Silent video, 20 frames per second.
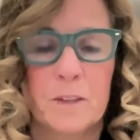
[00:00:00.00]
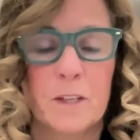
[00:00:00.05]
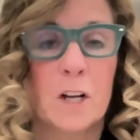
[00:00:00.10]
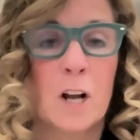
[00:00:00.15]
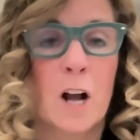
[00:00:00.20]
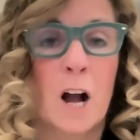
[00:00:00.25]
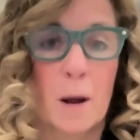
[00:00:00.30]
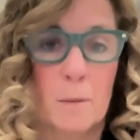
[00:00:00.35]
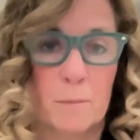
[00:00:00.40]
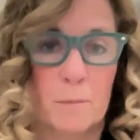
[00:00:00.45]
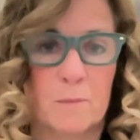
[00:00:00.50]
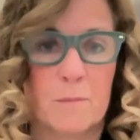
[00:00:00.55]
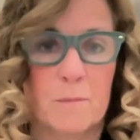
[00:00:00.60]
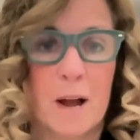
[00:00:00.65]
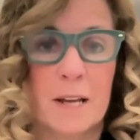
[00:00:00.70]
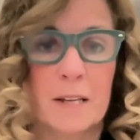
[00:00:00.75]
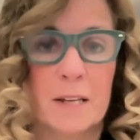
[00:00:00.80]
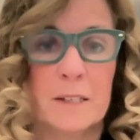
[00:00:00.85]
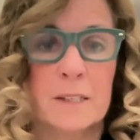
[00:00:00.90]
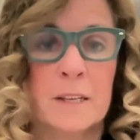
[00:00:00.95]

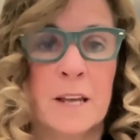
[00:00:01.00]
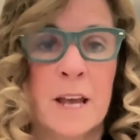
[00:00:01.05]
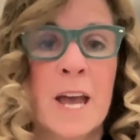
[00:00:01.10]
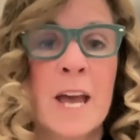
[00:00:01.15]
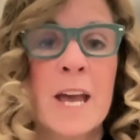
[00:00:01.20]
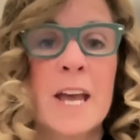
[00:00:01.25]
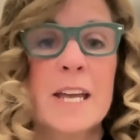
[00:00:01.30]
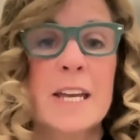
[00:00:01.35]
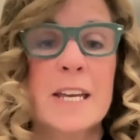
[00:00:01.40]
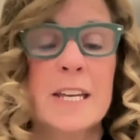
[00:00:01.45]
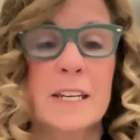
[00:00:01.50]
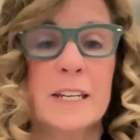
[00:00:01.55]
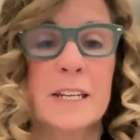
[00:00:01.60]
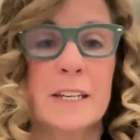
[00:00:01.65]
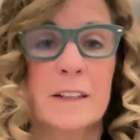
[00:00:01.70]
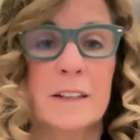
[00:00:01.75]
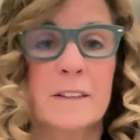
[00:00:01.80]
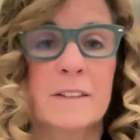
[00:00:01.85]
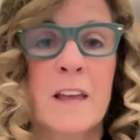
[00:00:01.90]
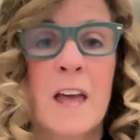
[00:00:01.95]
compromise
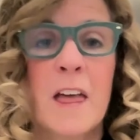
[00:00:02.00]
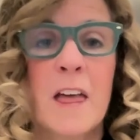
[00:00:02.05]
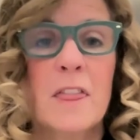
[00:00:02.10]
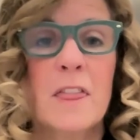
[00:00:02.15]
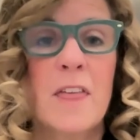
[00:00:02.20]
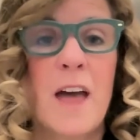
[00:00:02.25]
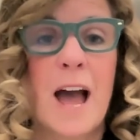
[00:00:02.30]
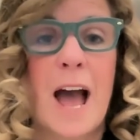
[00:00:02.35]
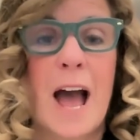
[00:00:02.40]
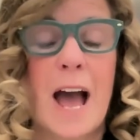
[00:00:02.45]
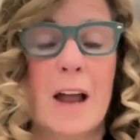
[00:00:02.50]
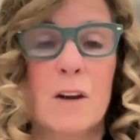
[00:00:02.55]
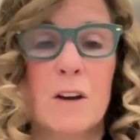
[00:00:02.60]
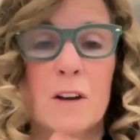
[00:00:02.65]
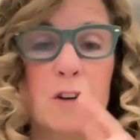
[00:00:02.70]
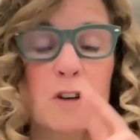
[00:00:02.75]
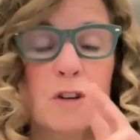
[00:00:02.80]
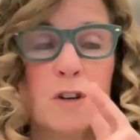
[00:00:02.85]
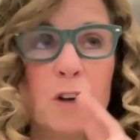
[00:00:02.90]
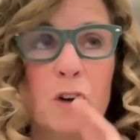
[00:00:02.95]
is that
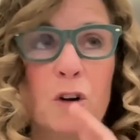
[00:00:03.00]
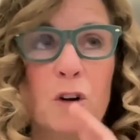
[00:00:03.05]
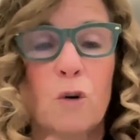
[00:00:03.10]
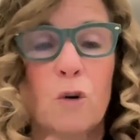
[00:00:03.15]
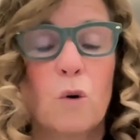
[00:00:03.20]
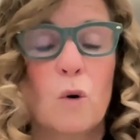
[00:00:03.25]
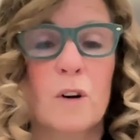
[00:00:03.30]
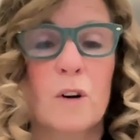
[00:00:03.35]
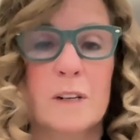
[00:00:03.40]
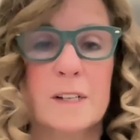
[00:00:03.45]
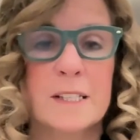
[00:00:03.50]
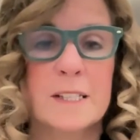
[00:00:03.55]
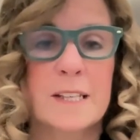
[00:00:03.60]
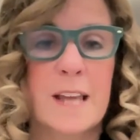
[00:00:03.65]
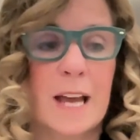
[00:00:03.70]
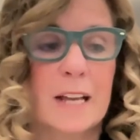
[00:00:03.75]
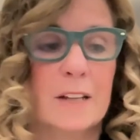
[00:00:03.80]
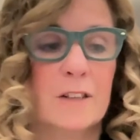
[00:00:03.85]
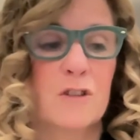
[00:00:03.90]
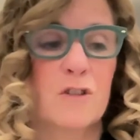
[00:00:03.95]
the court
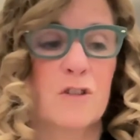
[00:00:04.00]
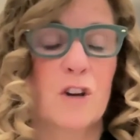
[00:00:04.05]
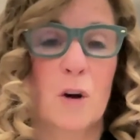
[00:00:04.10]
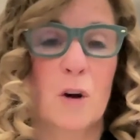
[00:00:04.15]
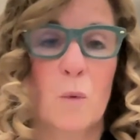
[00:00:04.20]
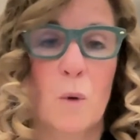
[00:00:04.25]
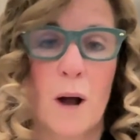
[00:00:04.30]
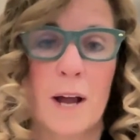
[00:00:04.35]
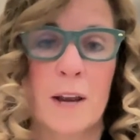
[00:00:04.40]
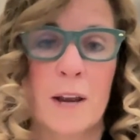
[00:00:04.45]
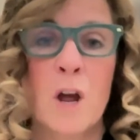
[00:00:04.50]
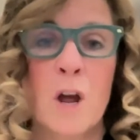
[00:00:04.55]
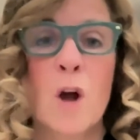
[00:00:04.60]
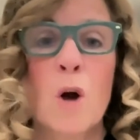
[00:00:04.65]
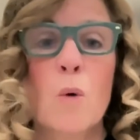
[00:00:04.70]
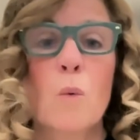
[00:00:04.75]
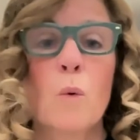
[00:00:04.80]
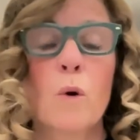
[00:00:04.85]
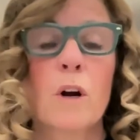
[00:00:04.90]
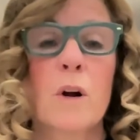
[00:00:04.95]
says, you know what,
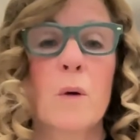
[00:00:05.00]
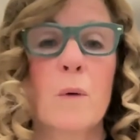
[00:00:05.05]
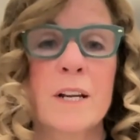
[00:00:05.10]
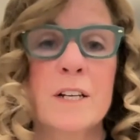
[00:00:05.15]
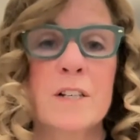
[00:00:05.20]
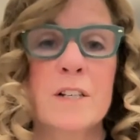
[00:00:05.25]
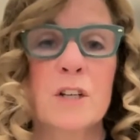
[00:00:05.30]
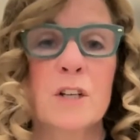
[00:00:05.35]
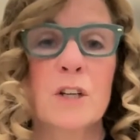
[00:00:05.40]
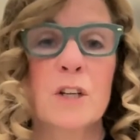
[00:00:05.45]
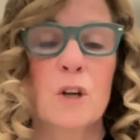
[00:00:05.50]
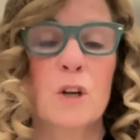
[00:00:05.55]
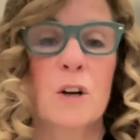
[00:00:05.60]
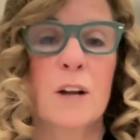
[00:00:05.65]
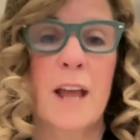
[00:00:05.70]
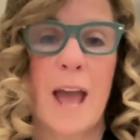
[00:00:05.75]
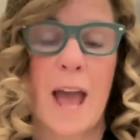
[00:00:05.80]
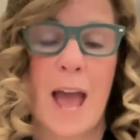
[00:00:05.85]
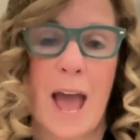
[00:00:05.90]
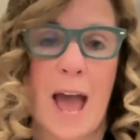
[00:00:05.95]
we're going to look
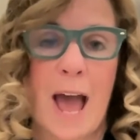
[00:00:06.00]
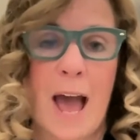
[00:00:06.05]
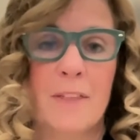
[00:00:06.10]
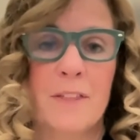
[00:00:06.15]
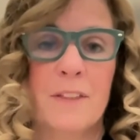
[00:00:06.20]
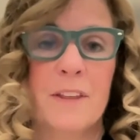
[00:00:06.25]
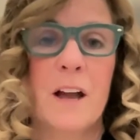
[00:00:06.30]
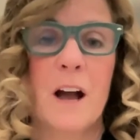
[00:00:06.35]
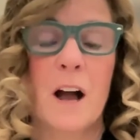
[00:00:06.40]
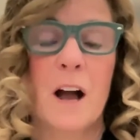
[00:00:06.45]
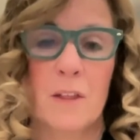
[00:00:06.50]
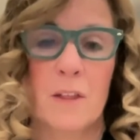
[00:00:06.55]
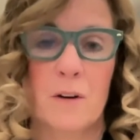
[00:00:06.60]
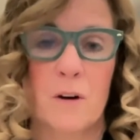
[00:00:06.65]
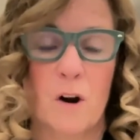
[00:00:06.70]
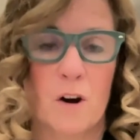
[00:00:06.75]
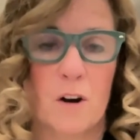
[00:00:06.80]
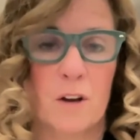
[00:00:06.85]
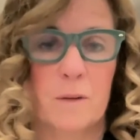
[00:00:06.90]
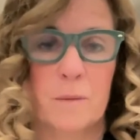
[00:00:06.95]
at the other
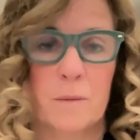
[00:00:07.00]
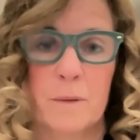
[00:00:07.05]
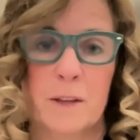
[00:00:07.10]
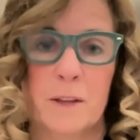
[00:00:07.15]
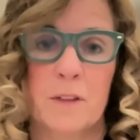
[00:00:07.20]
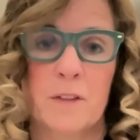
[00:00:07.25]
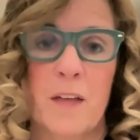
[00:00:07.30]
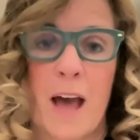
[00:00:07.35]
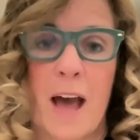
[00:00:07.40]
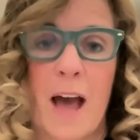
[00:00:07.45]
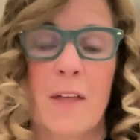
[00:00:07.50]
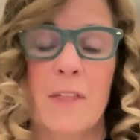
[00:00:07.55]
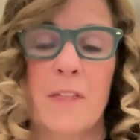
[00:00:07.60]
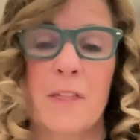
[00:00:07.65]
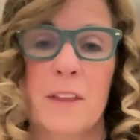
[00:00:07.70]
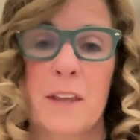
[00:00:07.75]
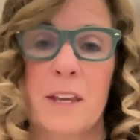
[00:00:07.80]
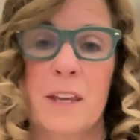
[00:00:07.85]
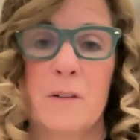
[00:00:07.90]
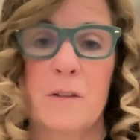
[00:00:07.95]
argument that
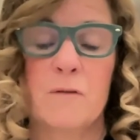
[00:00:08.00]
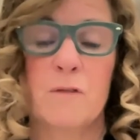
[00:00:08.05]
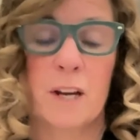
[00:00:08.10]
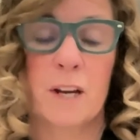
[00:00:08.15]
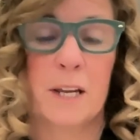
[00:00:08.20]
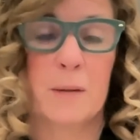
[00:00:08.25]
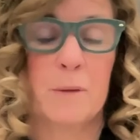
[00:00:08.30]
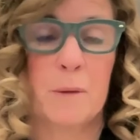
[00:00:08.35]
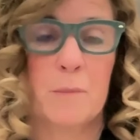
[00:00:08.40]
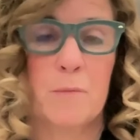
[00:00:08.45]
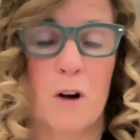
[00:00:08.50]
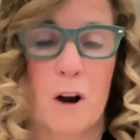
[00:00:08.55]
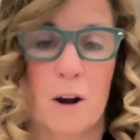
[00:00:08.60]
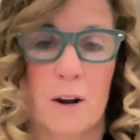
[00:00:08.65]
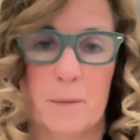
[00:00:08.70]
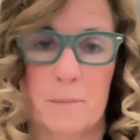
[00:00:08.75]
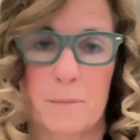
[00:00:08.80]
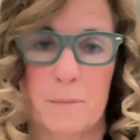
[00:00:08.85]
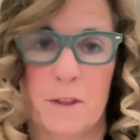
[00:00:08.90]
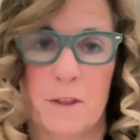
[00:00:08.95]
the Rahimi brought
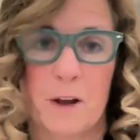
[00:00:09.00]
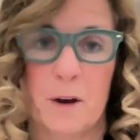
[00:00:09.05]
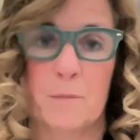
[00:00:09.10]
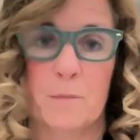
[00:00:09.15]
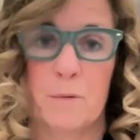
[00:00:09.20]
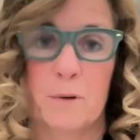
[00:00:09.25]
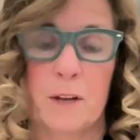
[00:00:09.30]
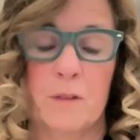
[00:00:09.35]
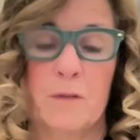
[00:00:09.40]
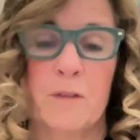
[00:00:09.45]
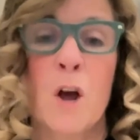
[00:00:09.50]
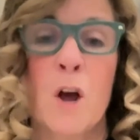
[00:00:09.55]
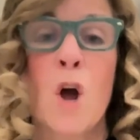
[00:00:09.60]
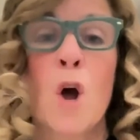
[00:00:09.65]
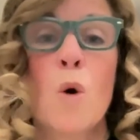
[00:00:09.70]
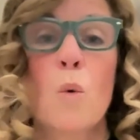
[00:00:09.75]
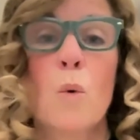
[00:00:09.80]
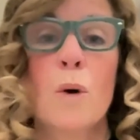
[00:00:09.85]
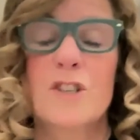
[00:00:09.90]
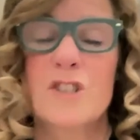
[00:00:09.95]
up in their brief,
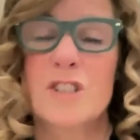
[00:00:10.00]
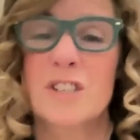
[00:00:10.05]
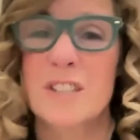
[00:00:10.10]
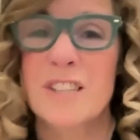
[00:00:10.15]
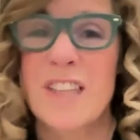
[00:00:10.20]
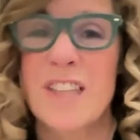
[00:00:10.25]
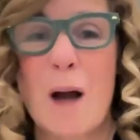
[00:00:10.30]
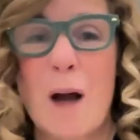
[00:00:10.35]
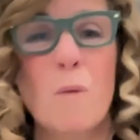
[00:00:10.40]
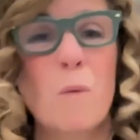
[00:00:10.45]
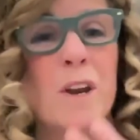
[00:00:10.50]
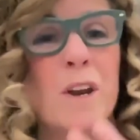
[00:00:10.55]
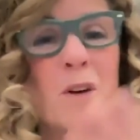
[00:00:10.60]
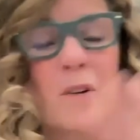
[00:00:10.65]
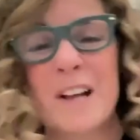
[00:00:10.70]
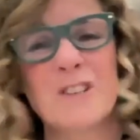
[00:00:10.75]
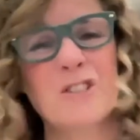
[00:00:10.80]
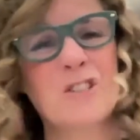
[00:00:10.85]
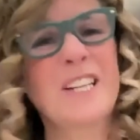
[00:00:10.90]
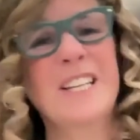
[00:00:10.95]
which is that we don't
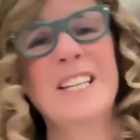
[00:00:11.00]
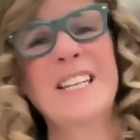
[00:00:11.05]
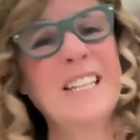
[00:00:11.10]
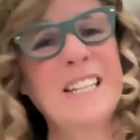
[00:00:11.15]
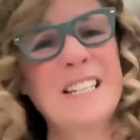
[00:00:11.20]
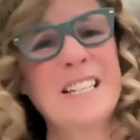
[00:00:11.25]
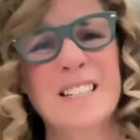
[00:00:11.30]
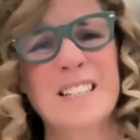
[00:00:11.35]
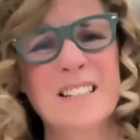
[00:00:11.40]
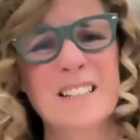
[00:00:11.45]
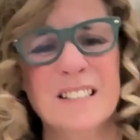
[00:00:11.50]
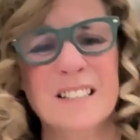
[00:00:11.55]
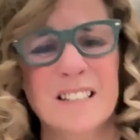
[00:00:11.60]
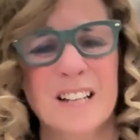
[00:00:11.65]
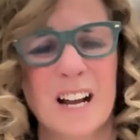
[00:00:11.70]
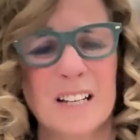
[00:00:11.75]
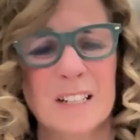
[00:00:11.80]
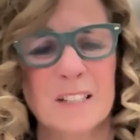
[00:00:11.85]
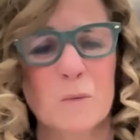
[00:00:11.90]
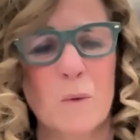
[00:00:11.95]
actually need to
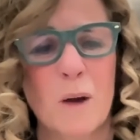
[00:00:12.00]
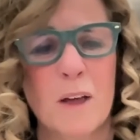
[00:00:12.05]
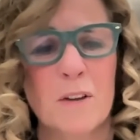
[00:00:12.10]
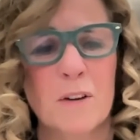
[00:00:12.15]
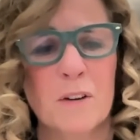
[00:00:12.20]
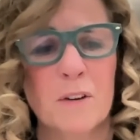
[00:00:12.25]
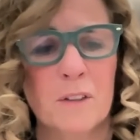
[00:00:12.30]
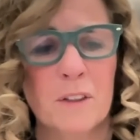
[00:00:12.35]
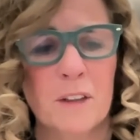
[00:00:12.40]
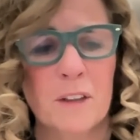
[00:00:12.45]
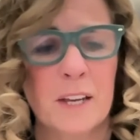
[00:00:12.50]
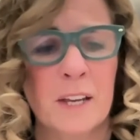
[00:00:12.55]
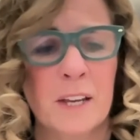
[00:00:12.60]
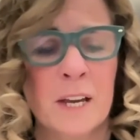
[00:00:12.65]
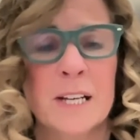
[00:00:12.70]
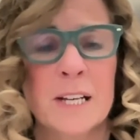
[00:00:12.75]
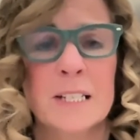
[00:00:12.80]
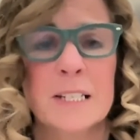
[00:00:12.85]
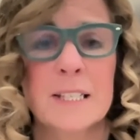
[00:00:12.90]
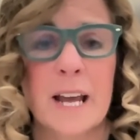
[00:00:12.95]
discuss whether the
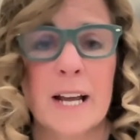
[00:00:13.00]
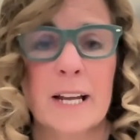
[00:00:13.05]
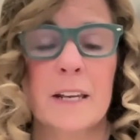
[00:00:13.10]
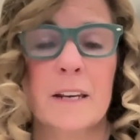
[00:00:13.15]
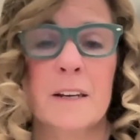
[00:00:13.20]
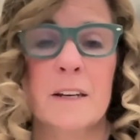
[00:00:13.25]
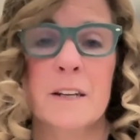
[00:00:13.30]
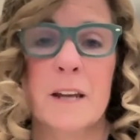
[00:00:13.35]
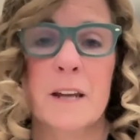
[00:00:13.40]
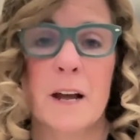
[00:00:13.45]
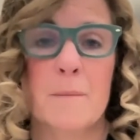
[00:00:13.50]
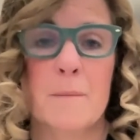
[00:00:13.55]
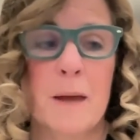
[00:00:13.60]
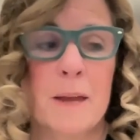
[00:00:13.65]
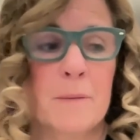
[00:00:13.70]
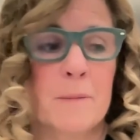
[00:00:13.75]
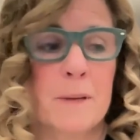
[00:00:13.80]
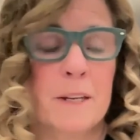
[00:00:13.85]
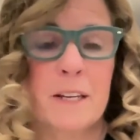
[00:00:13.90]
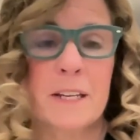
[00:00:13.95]
Second
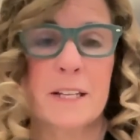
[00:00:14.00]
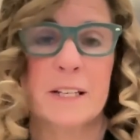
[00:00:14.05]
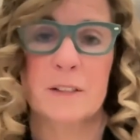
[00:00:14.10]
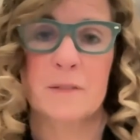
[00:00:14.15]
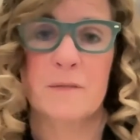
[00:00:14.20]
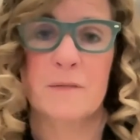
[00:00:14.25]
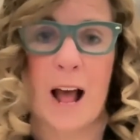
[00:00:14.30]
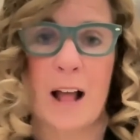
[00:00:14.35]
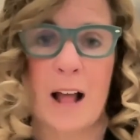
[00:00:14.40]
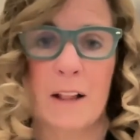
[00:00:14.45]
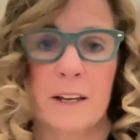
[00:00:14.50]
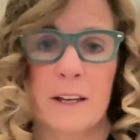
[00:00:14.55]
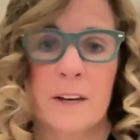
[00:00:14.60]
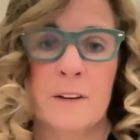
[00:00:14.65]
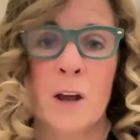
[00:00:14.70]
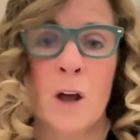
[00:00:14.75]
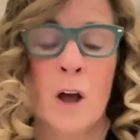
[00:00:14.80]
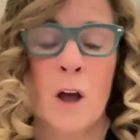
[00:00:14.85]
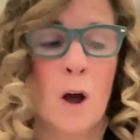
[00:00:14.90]
Amendment is valid,